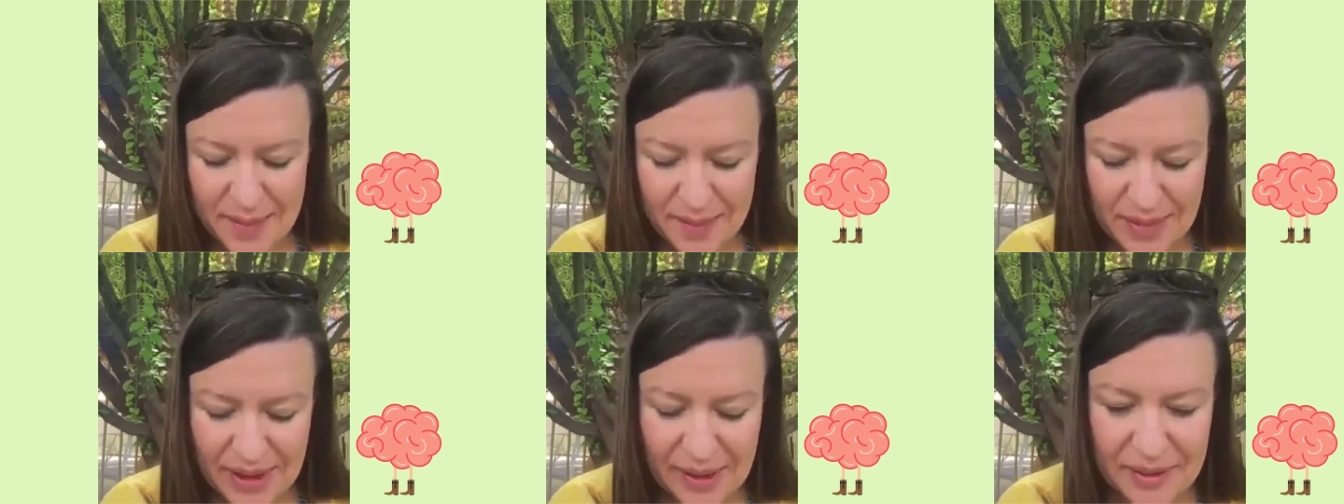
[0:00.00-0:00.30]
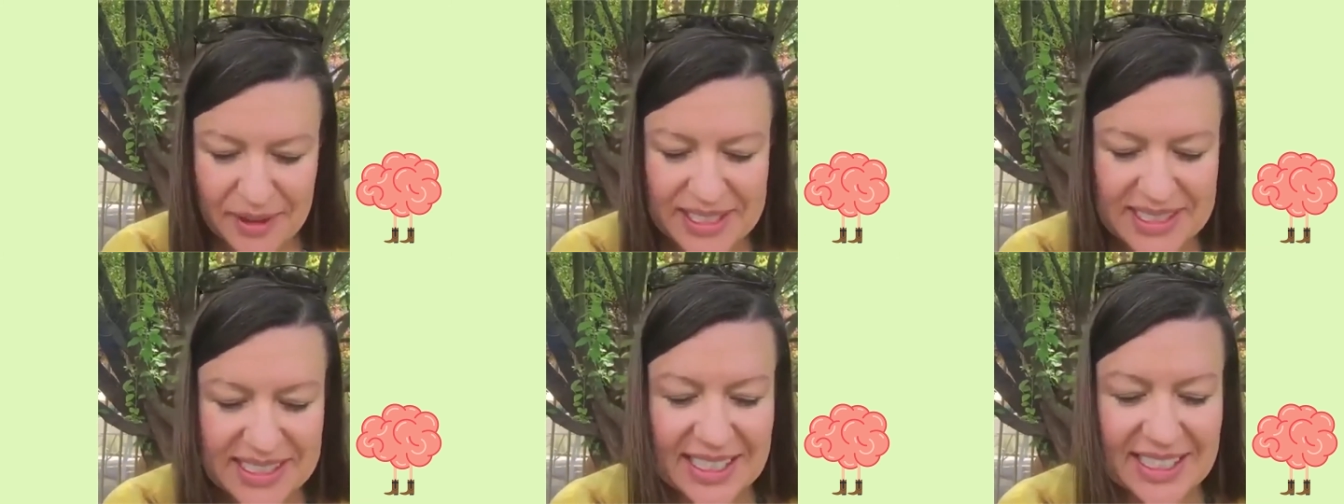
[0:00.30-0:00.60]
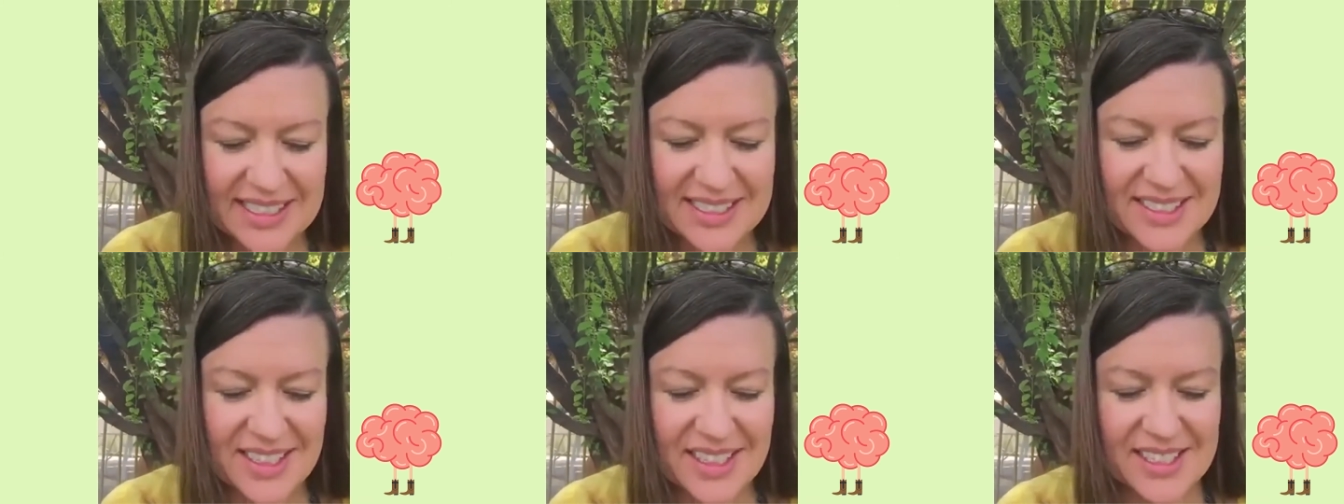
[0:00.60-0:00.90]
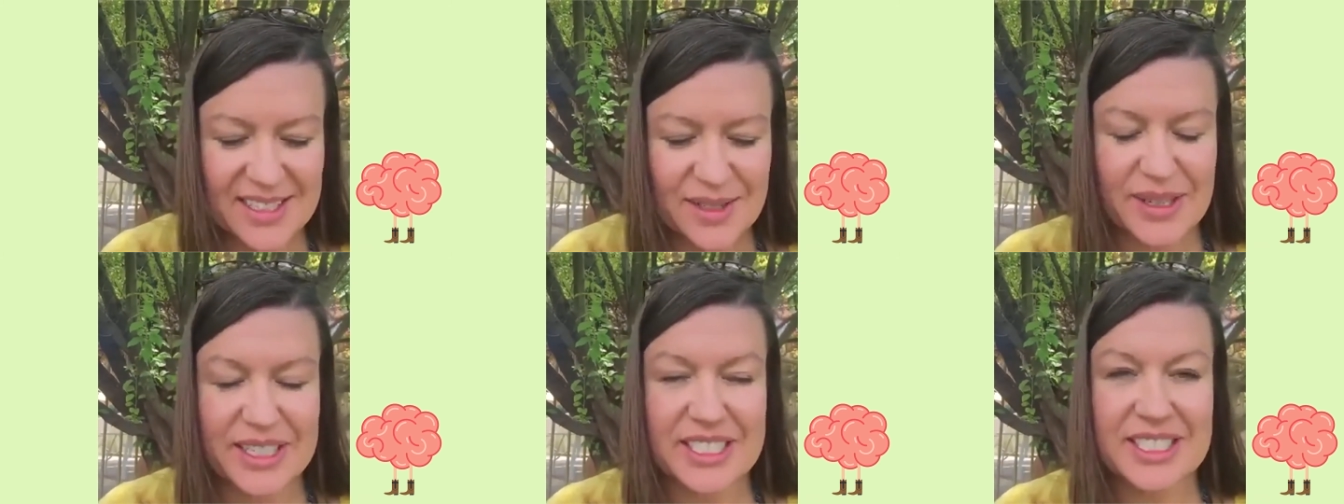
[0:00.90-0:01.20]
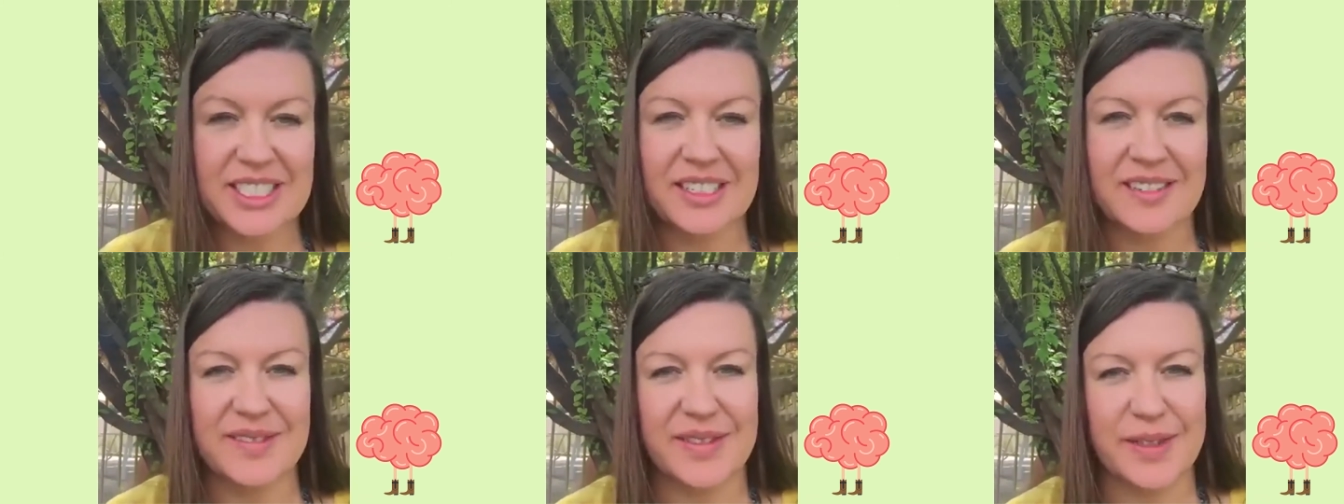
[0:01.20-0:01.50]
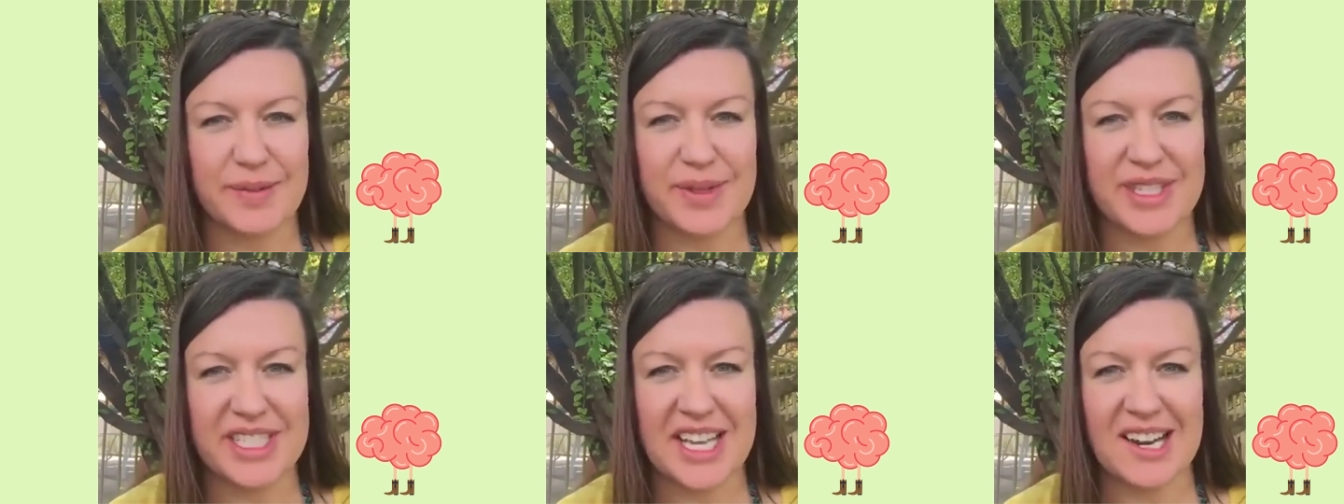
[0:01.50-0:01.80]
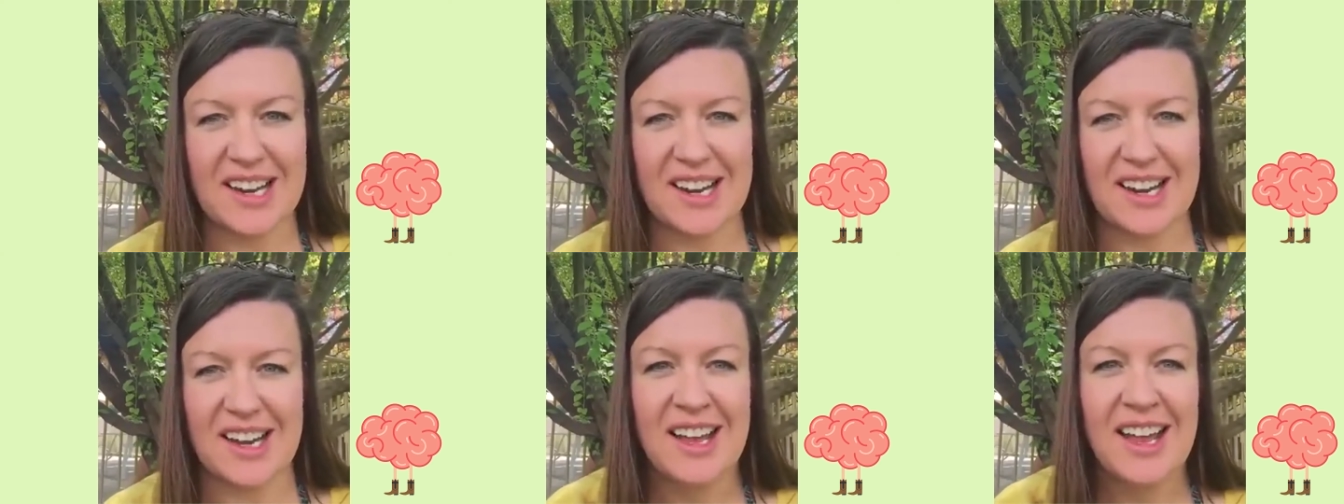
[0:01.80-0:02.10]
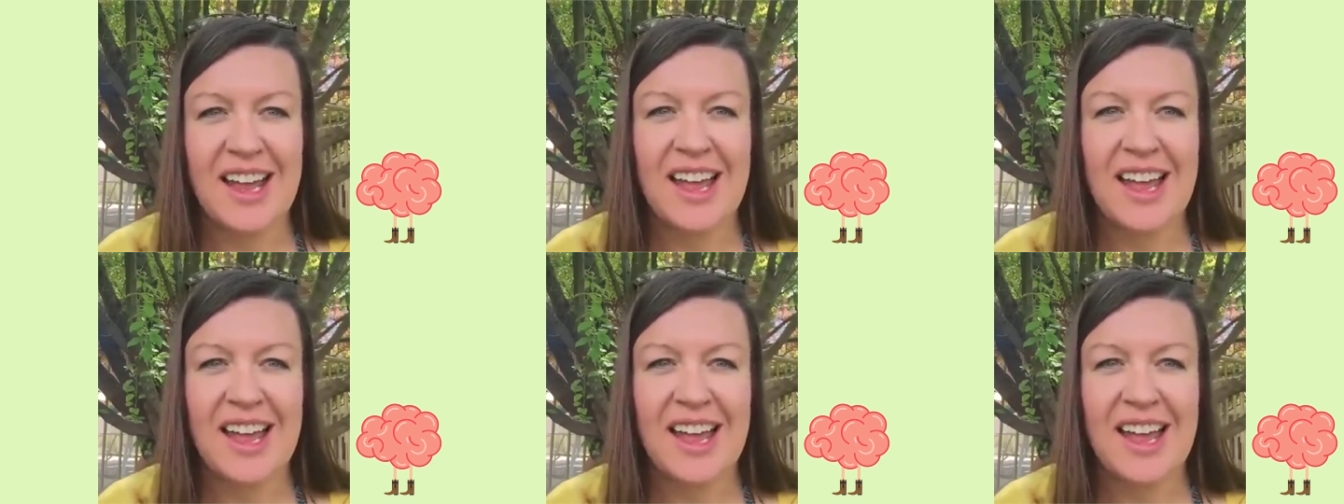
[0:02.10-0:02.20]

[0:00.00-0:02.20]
but I wanted to answer this question from Sarah.